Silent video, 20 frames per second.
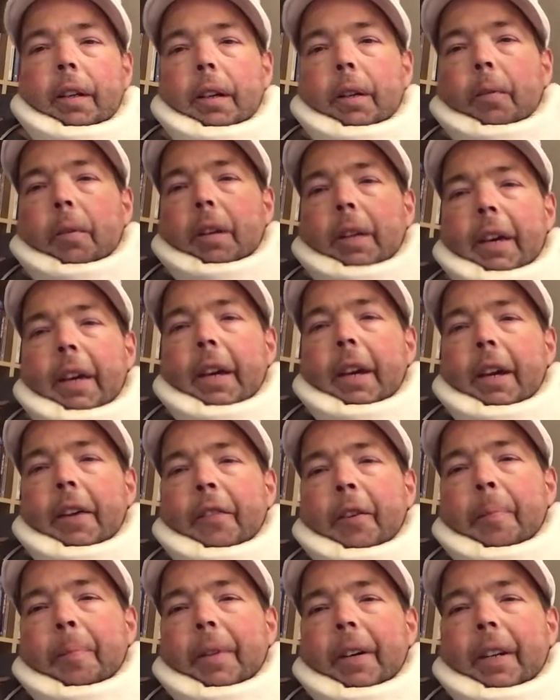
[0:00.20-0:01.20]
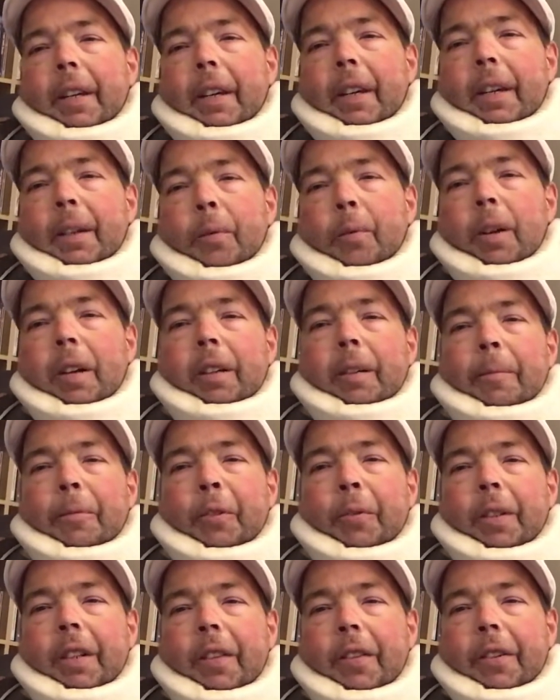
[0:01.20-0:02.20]
Well, hey everybody, welcome
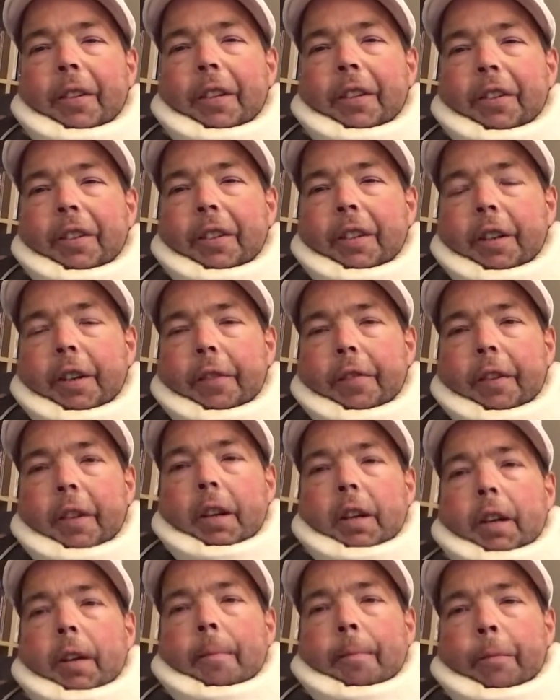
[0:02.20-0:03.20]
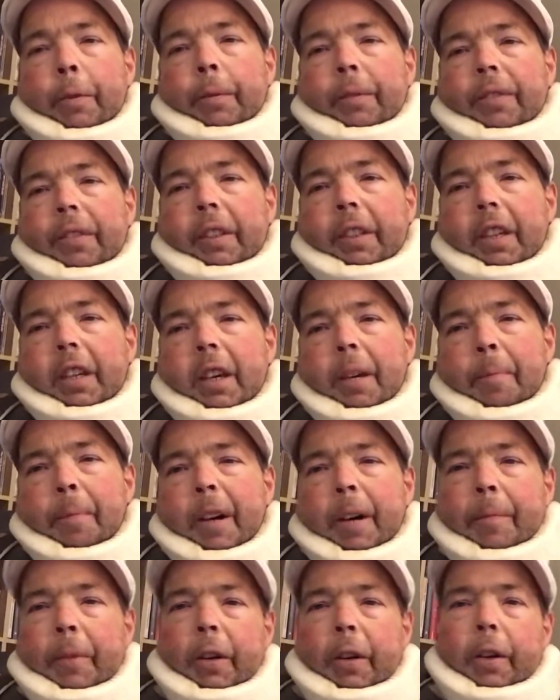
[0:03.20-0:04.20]
to another edition of Moose the Gimp.
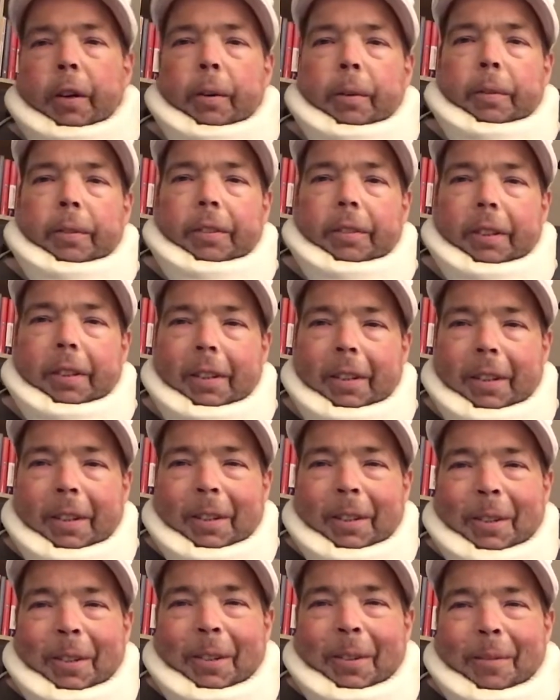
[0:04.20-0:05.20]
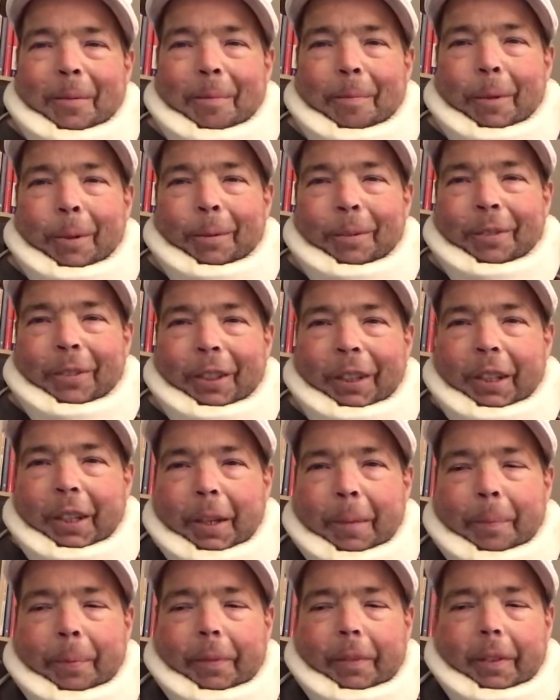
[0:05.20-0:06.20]
I'm your host, Moose the
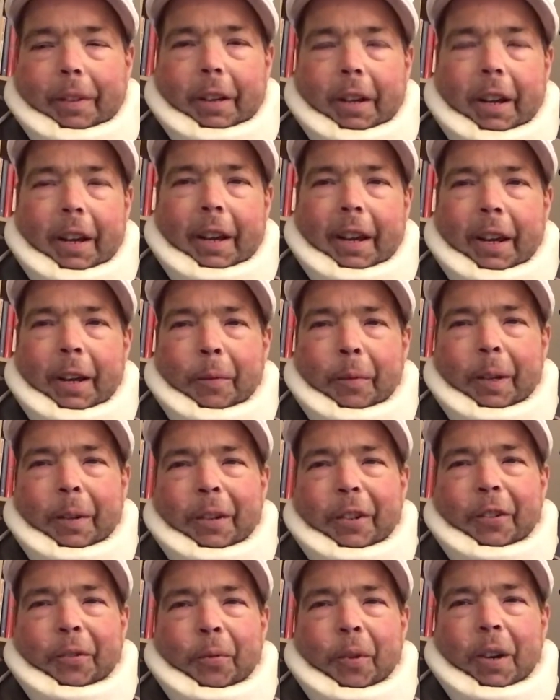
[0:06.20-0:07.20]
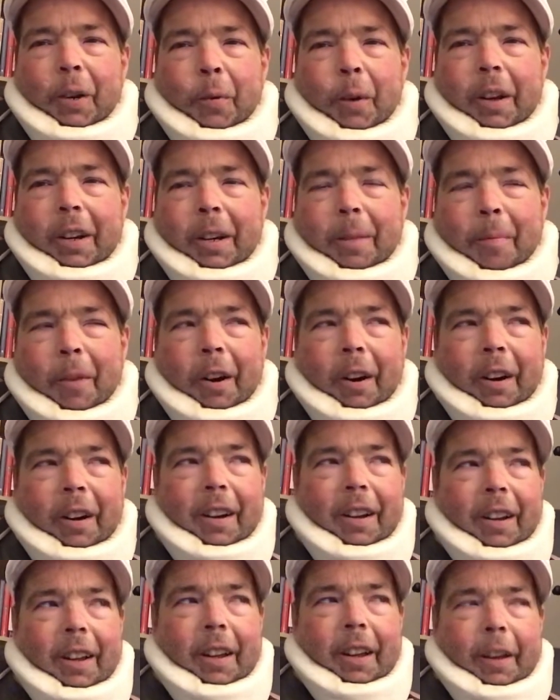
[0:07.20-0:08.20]
Gimp, and we just want to welcome our
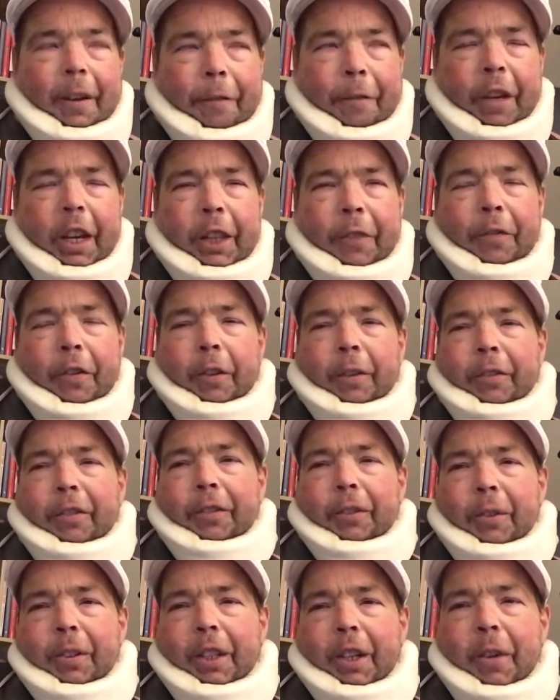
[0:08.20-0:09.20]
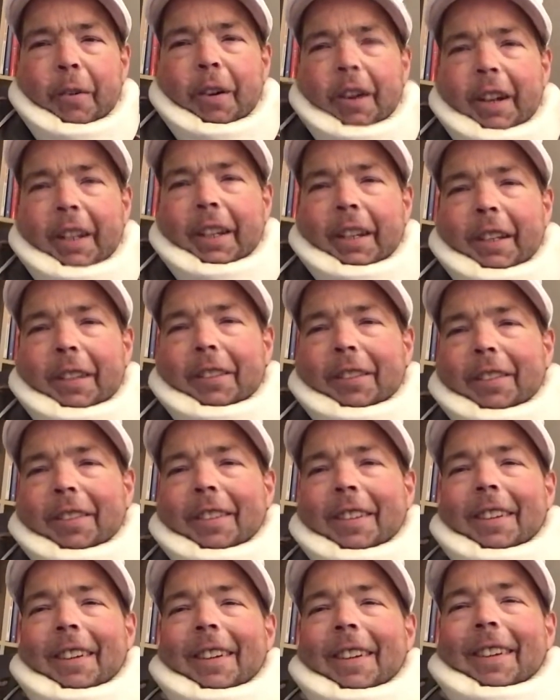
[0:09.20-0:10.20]
faithful studio audience.
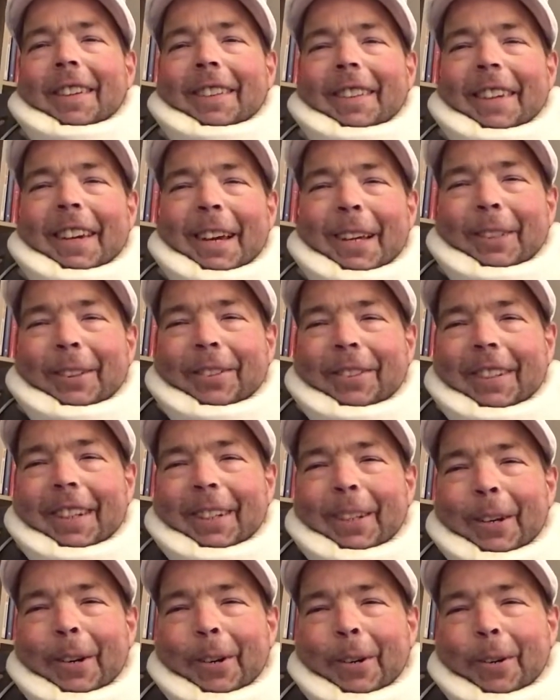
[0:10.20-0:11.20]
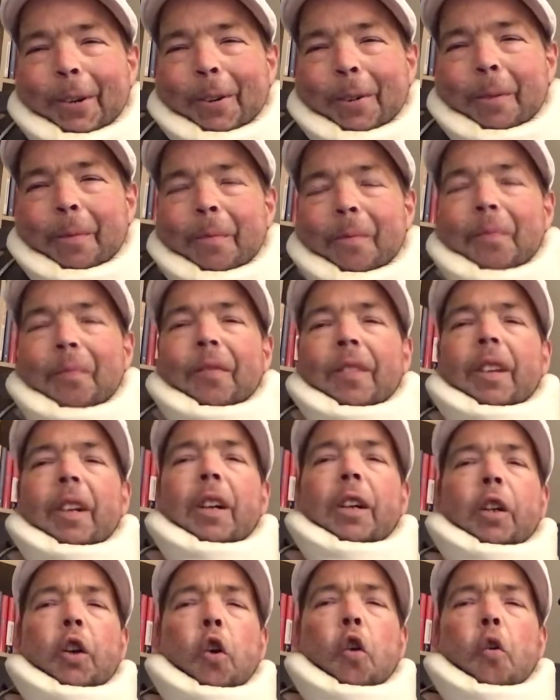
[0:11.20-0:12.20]
Yes, hello.
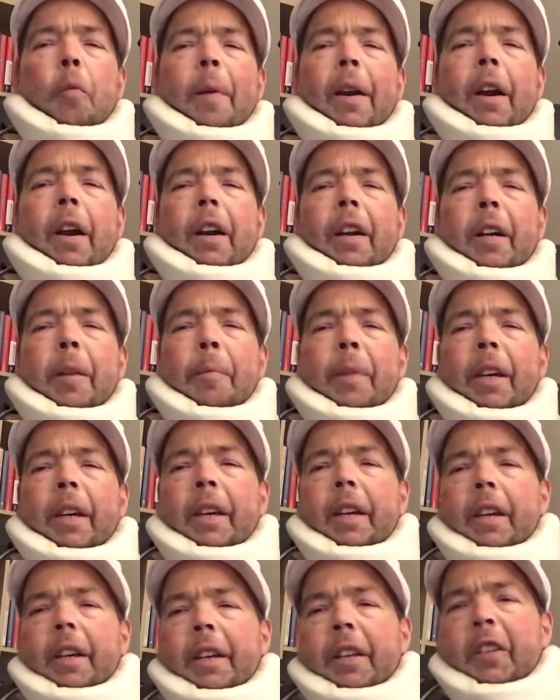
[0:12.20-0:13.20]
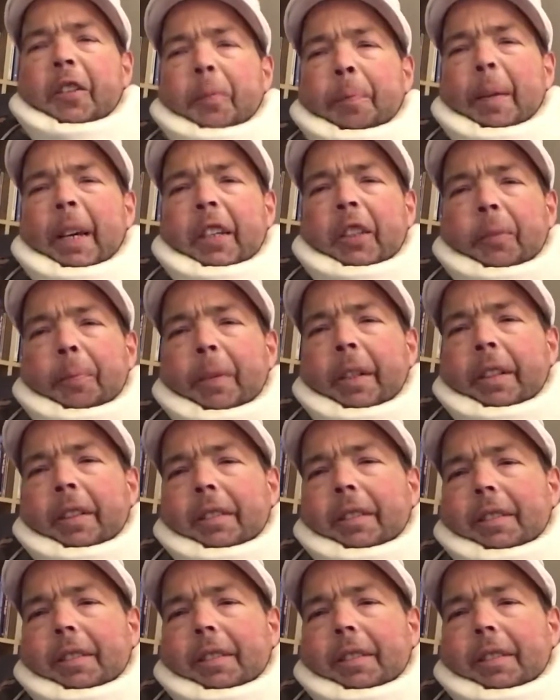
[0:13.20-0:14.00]
Colbert can be in his basement.